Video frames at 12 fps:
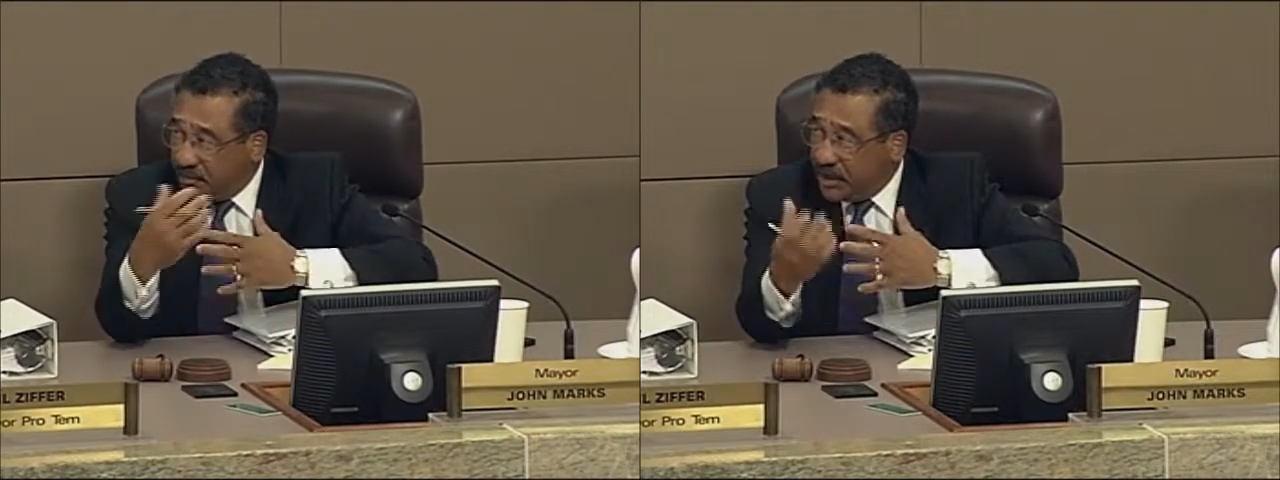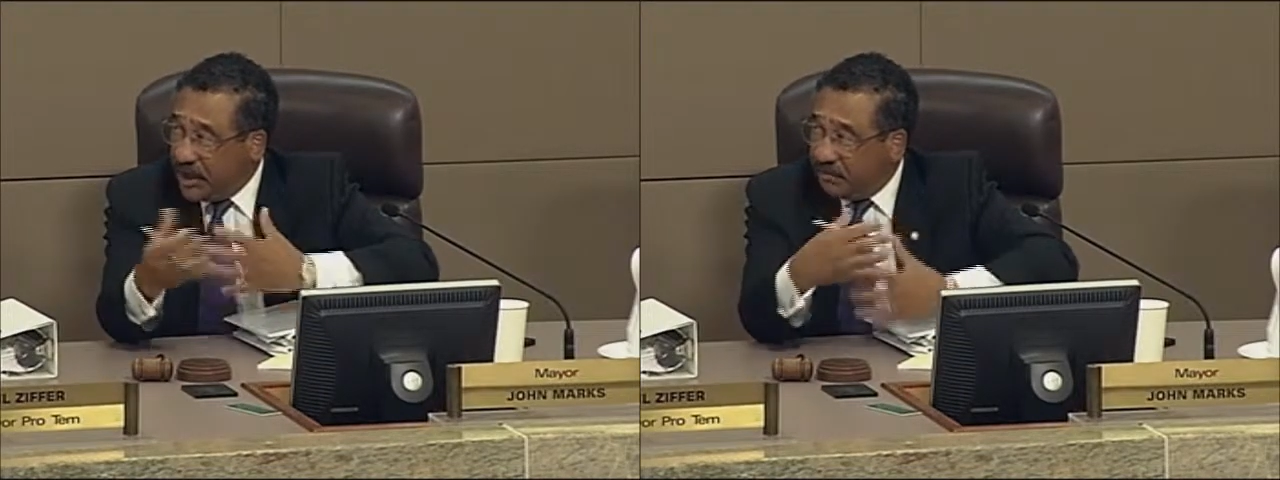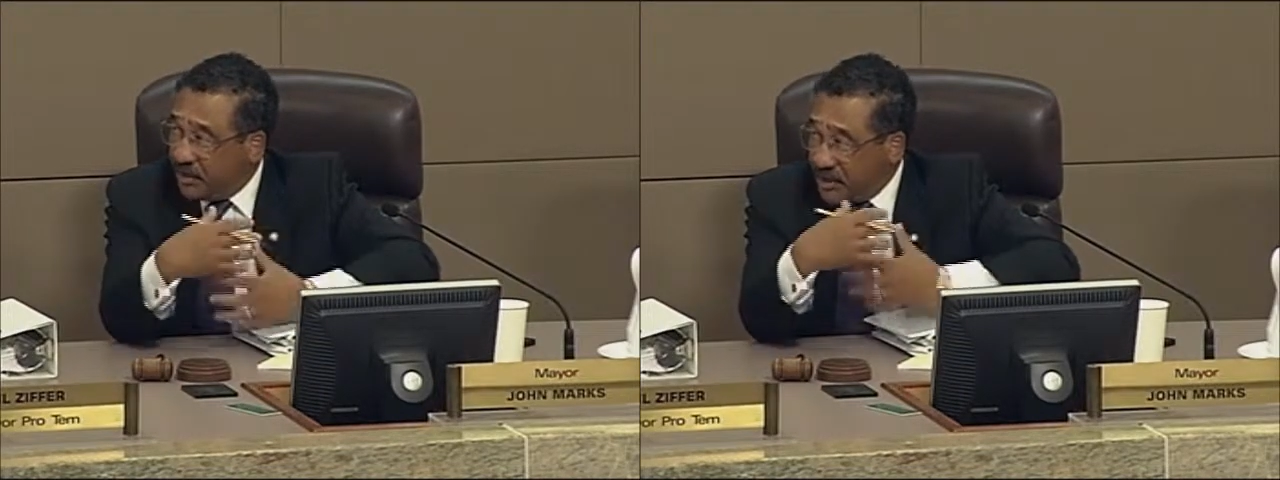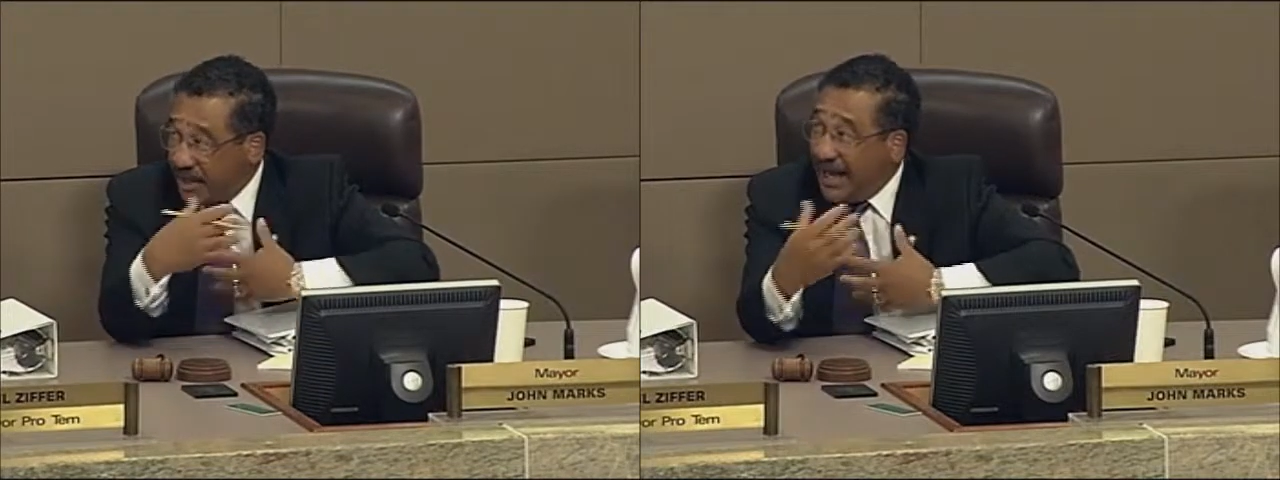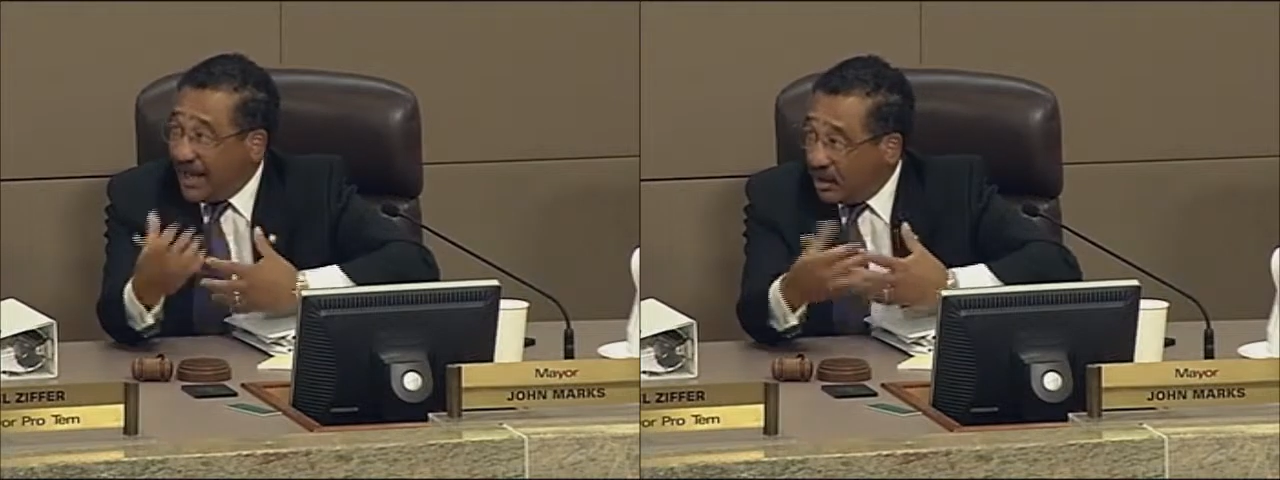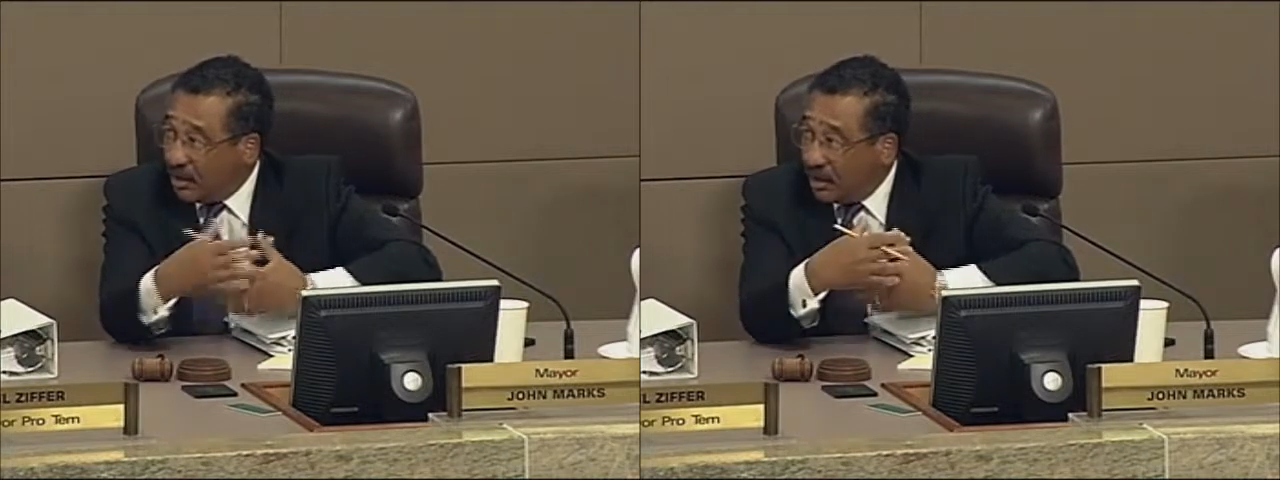have a
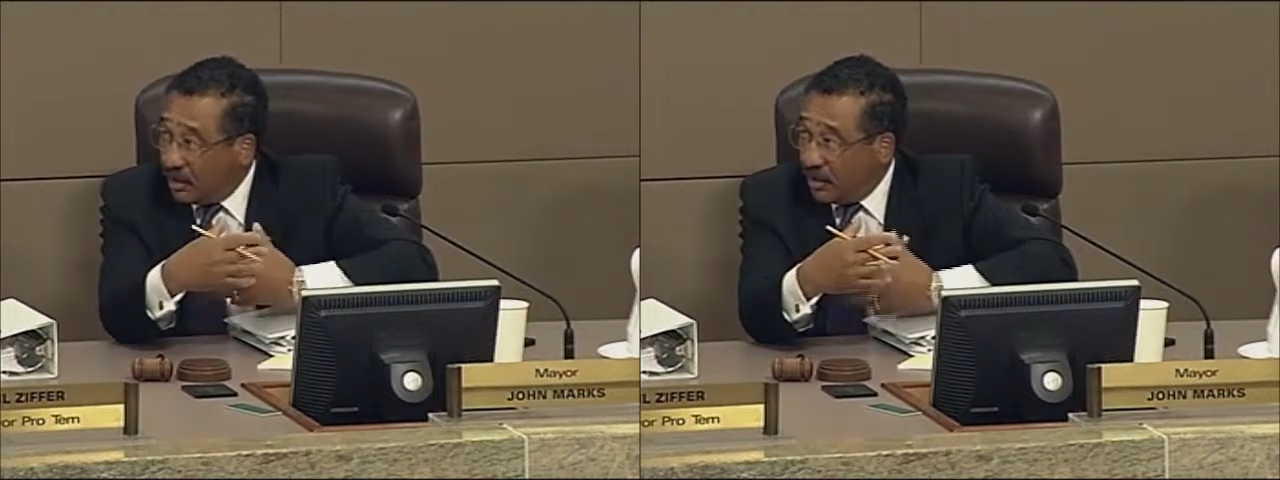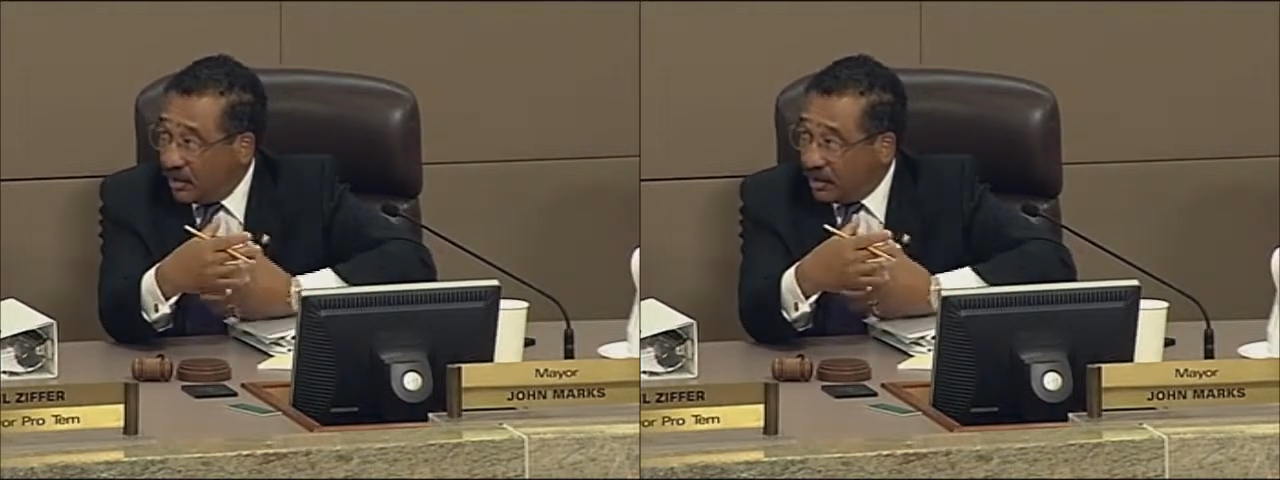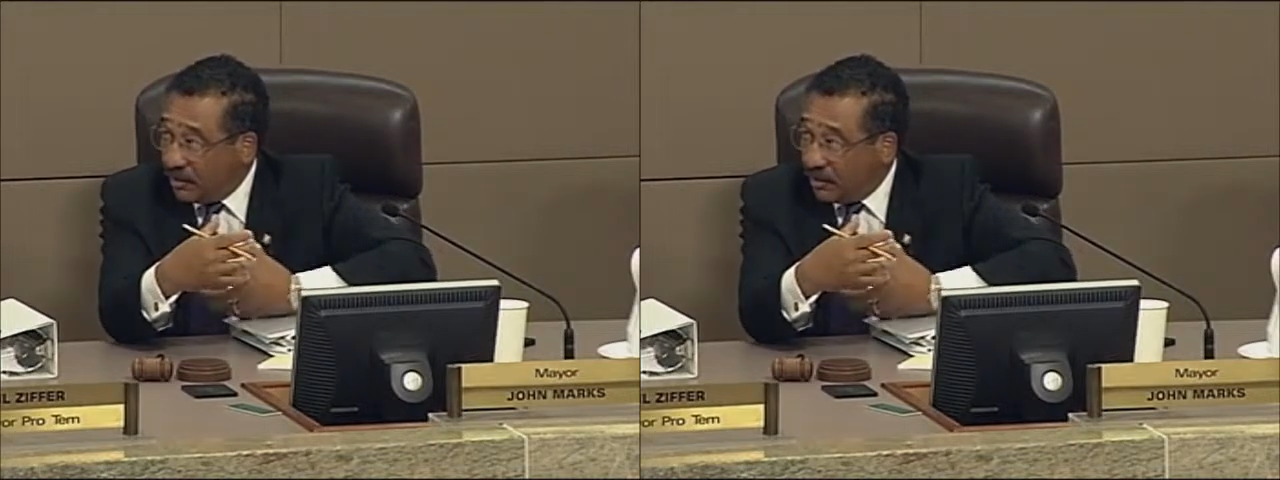dialogue.